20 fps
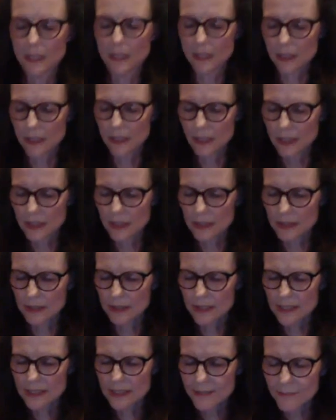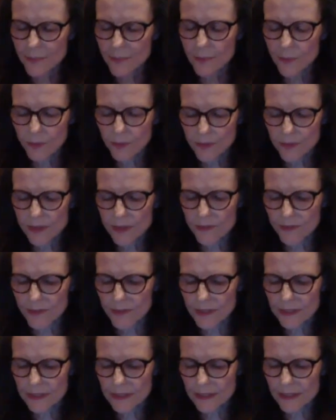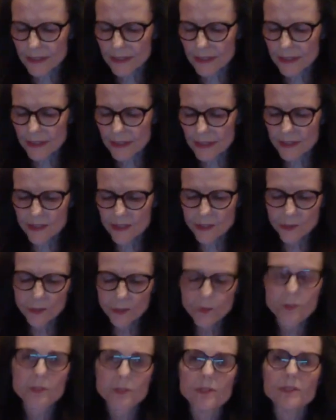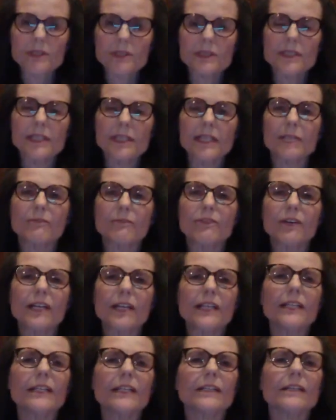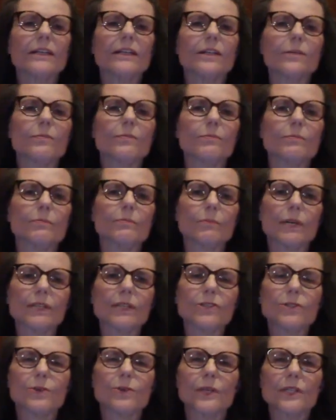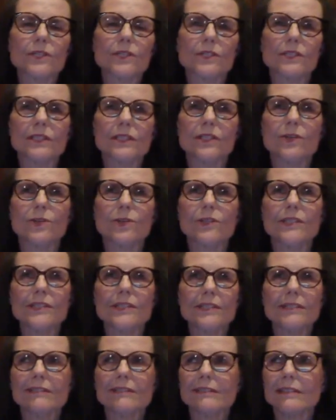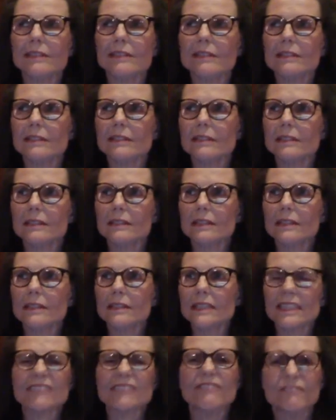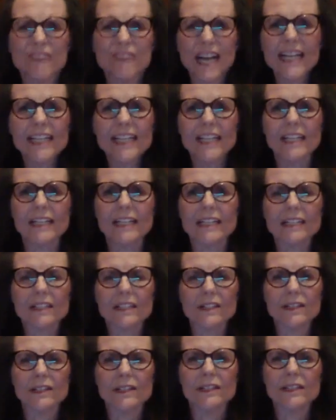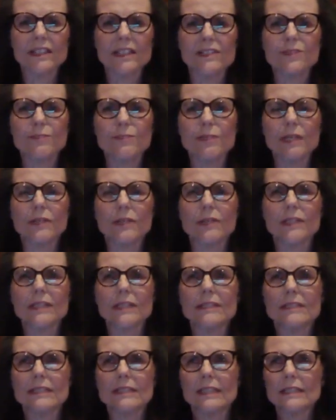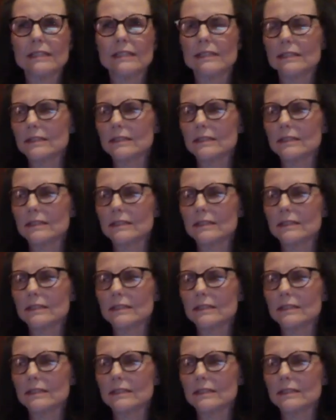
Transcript: uh, as important, really, as the words. And I'm finding um, punctuation increasingly confining as a poet. It's like